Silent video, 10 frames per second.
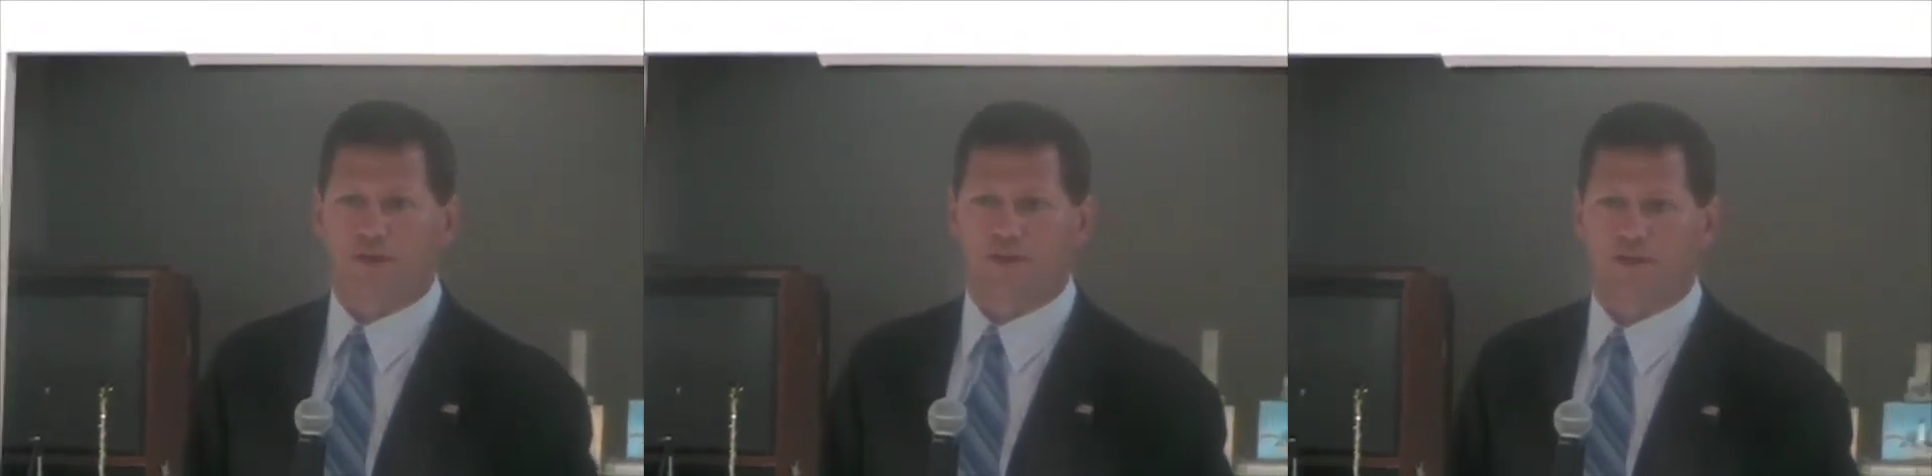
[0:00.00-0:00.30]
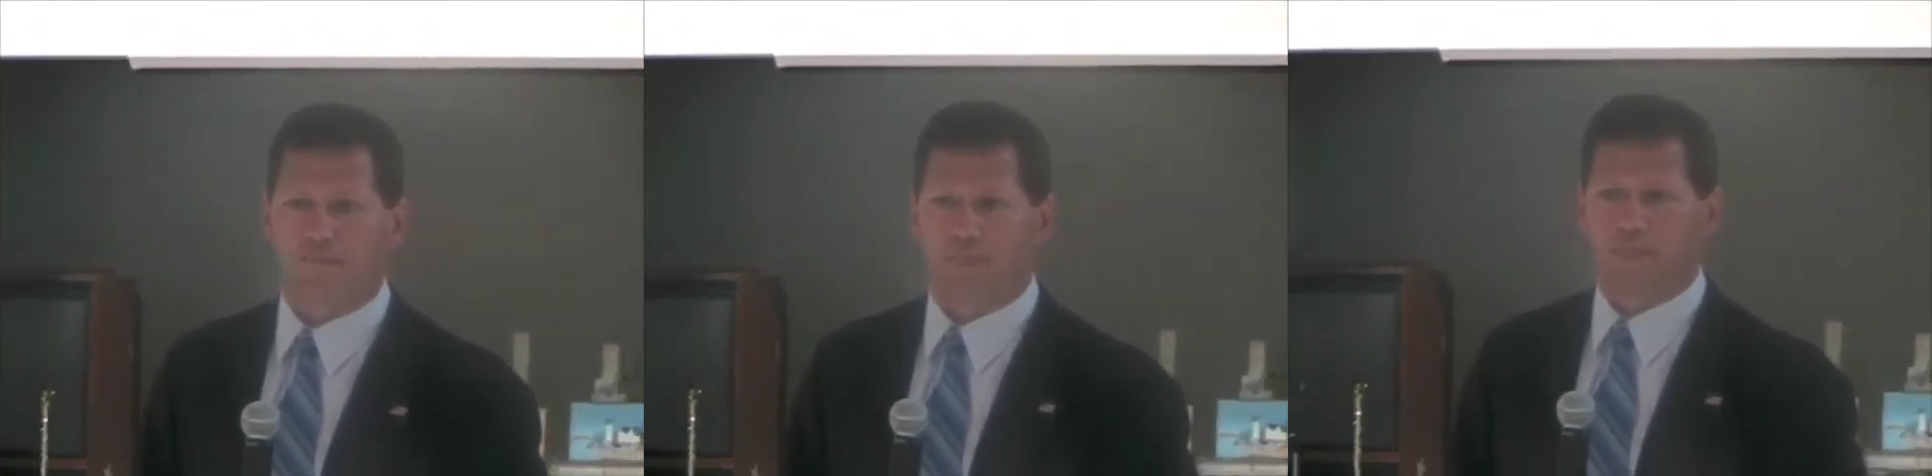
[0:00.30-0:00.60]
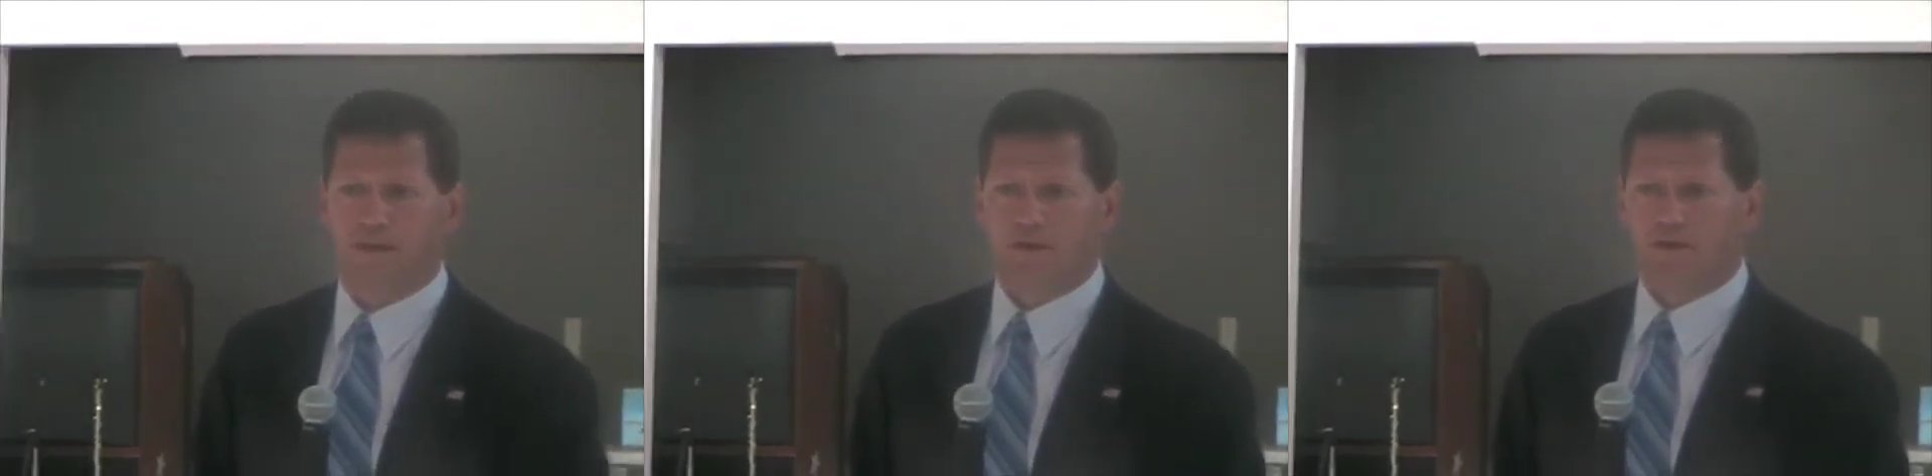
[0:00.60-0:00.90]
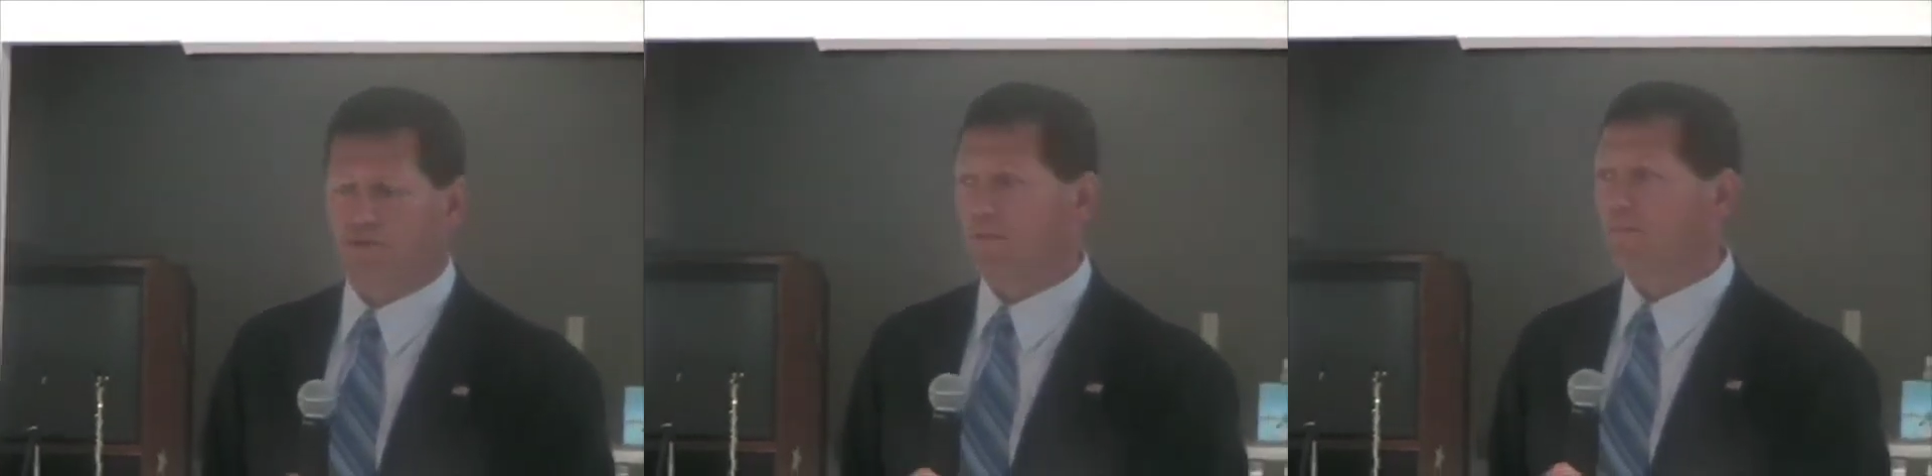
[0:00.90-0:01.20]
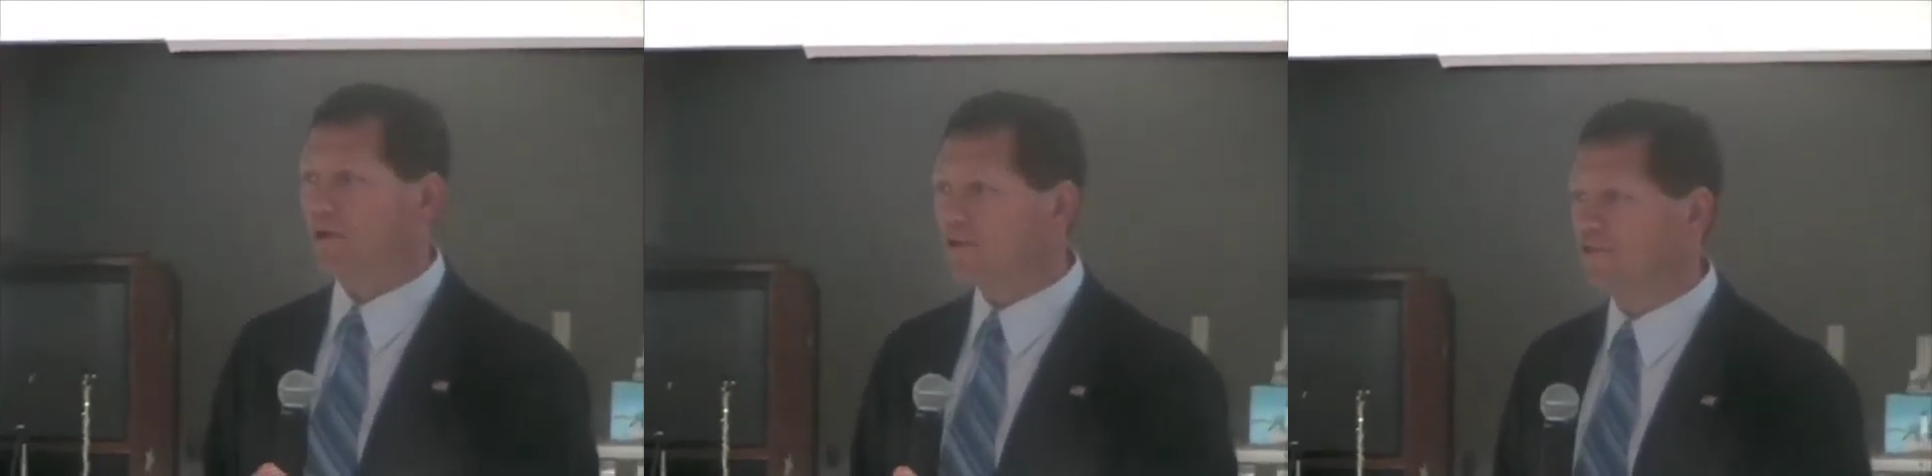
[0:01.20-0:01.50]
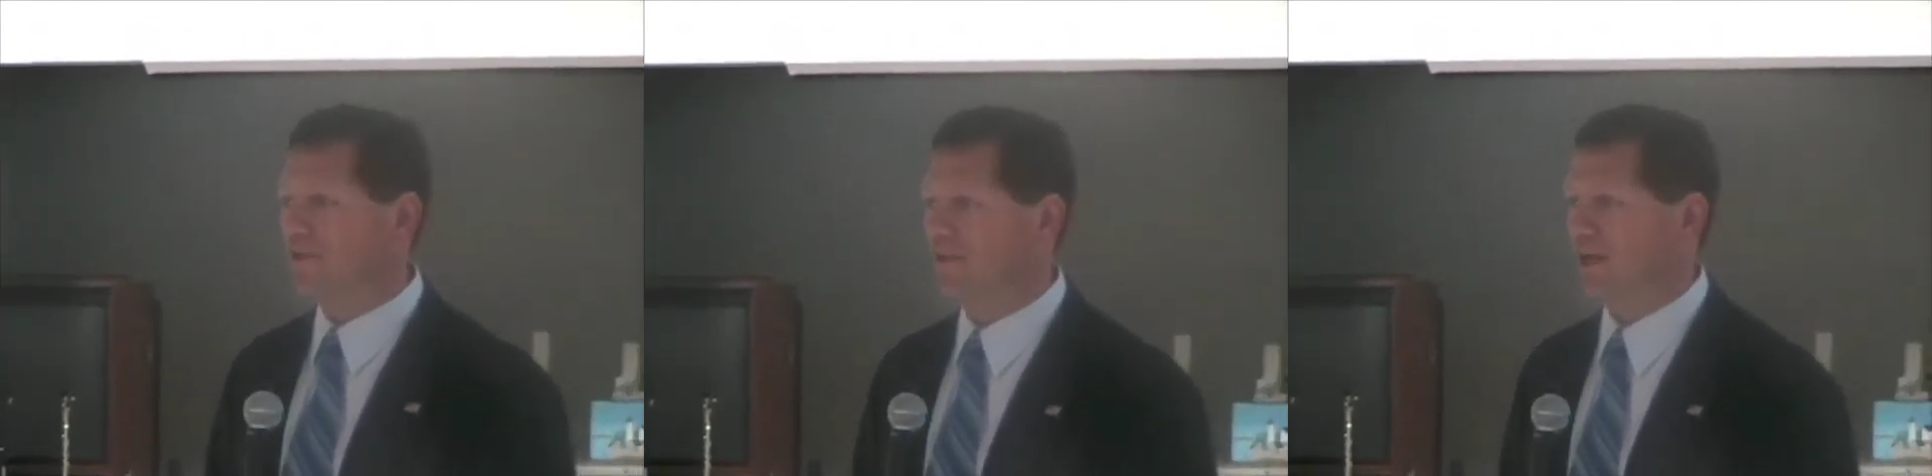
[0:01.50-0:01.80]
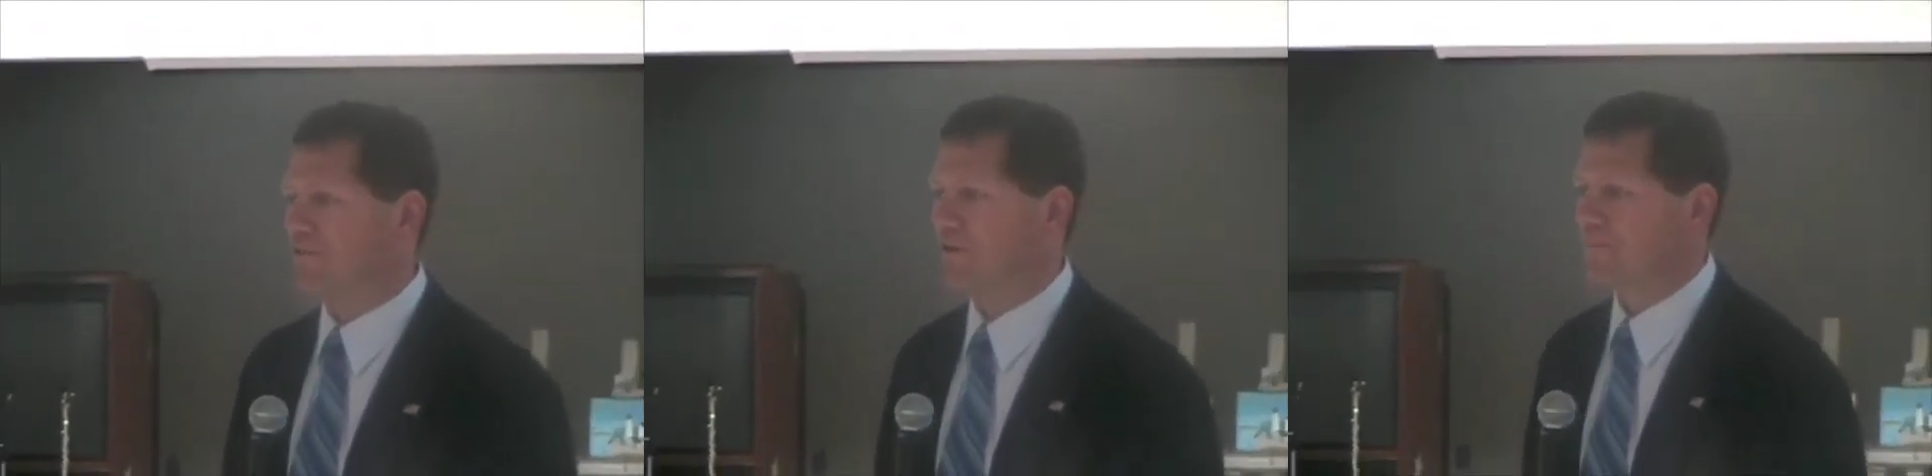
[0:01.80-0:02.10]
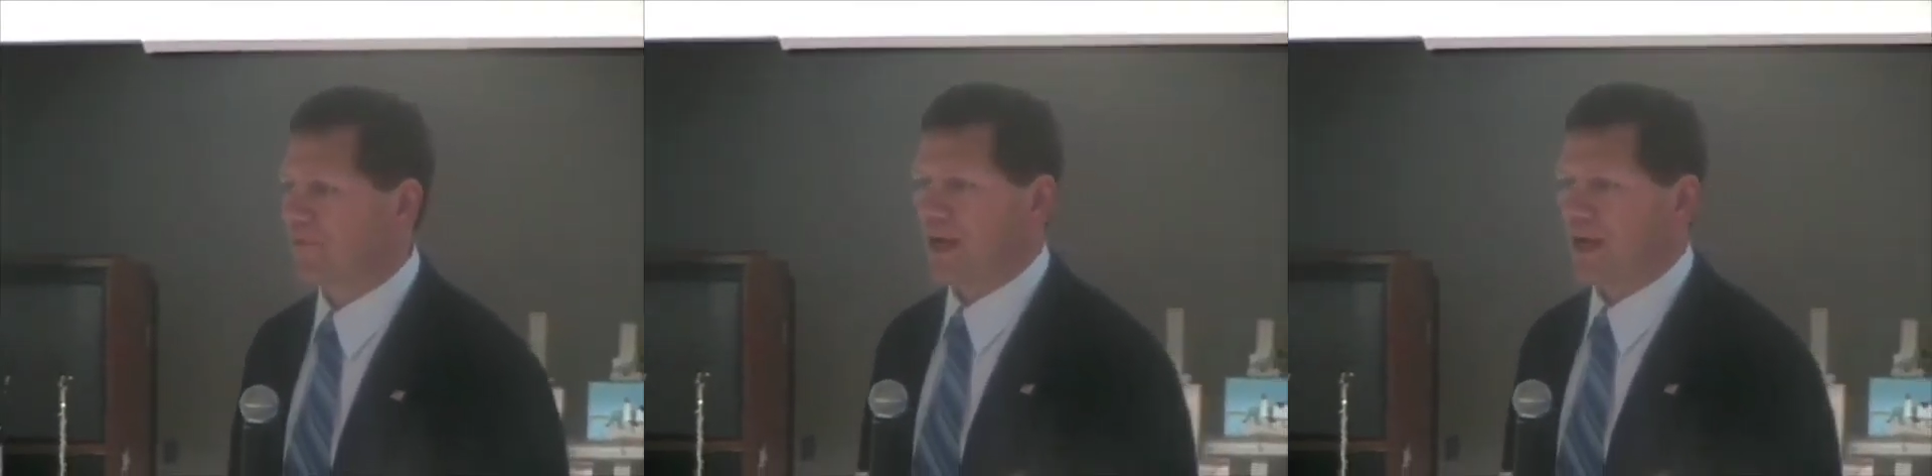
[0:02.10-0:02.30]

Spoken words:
me. From a personal level,